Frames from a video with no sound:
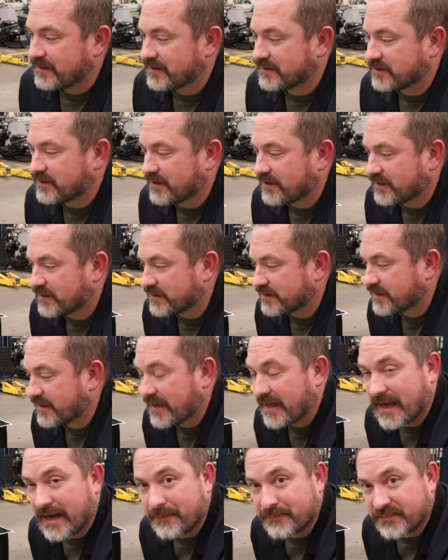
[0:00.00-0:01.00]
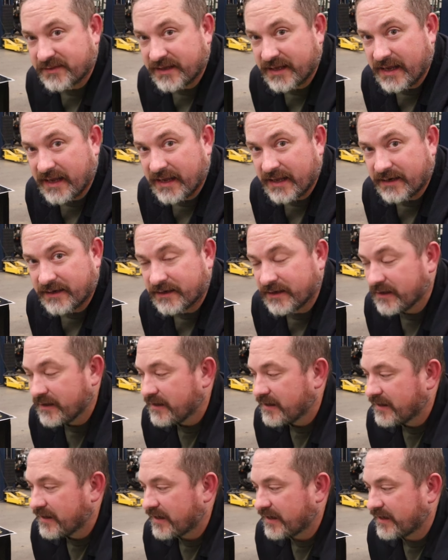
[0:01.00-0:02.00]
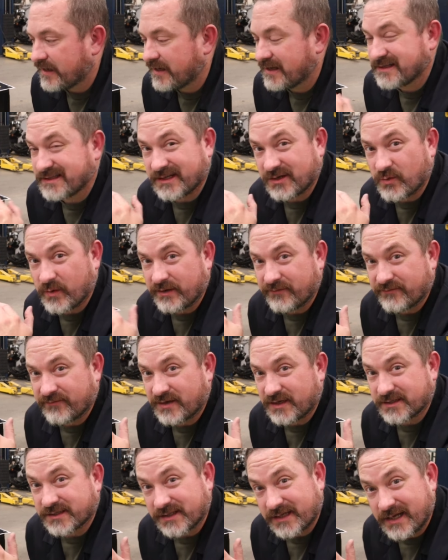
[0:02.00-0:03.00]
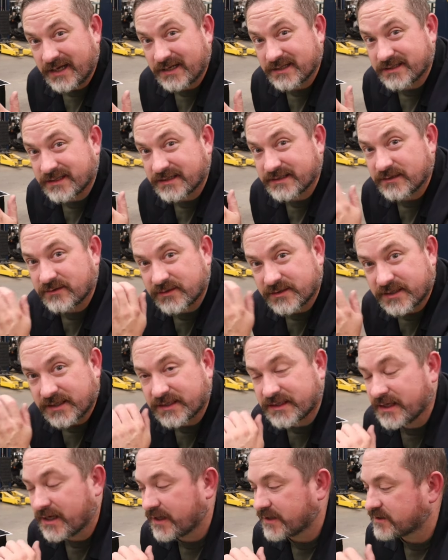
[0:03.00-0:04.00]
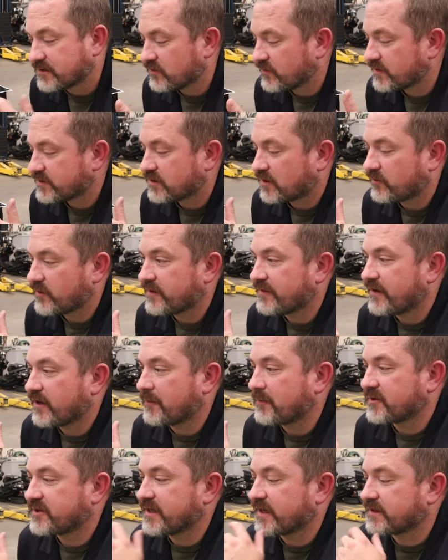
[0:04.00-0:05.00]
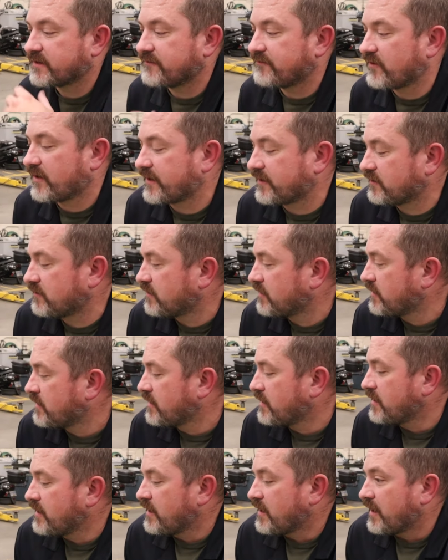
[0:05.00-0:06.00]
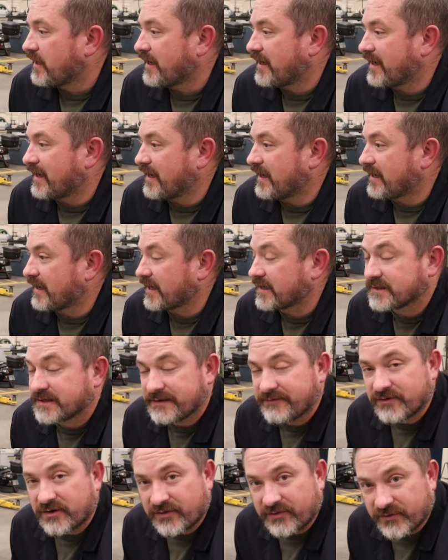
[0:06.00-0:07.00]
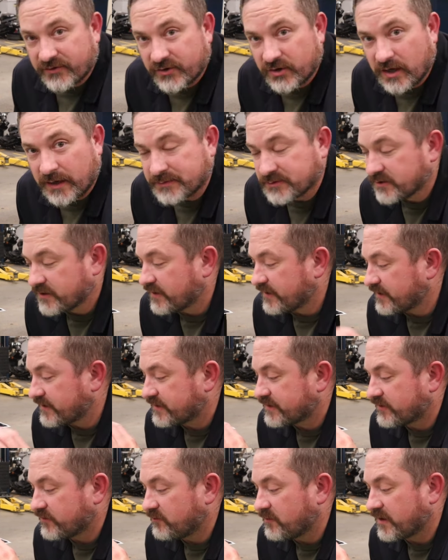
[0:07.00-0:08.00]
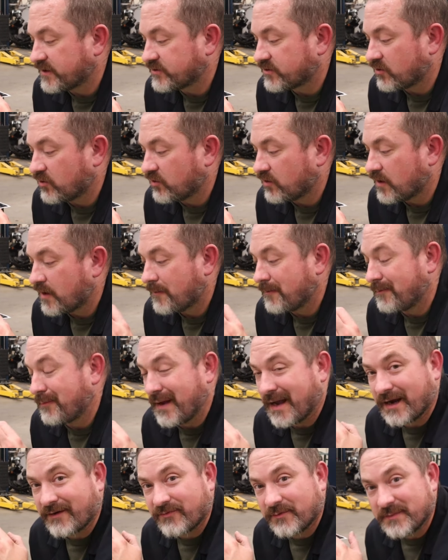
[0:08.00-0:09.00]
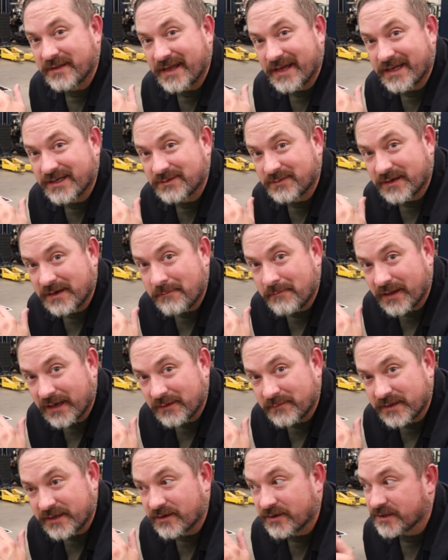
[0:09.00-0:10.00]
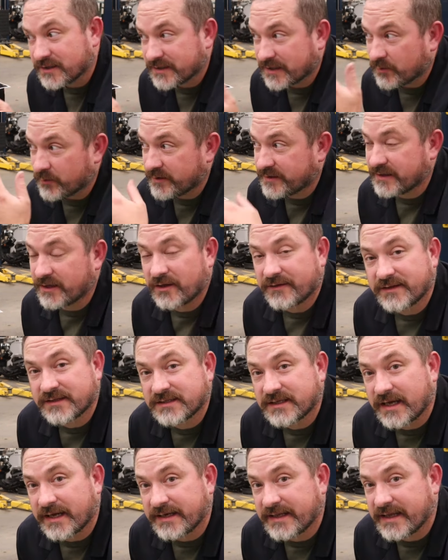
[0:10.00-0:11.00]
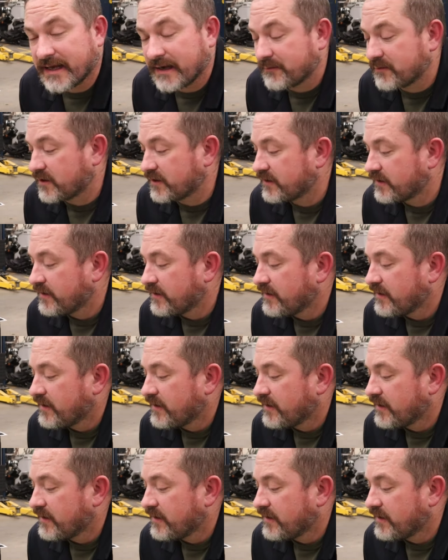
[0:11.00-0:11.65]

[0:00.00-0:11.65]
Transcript: is gonna just cap the end, and it isn't quite flush. It kind of sticks out just a touch, so it's already there to protect the vinyl. And I guess even a third option is to measure back from the edge about a millimeter, just like we did on the side cabinet,